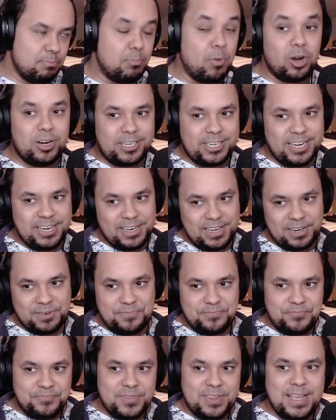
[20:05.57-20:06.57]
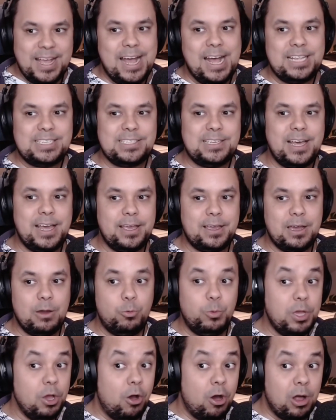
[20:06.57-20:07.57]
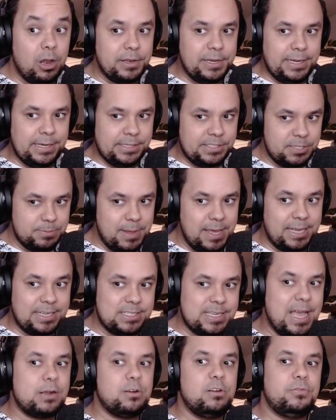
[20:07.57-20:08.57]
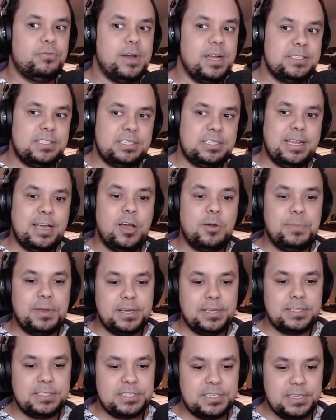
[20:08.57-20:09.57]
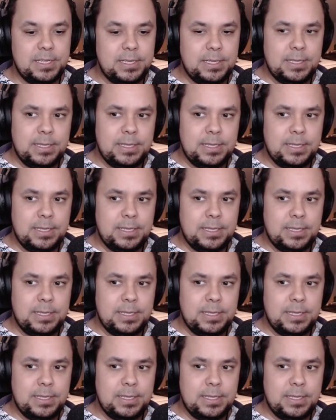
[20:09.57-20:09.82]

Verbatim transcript: marketed as like a, we all need to make sacrifices now because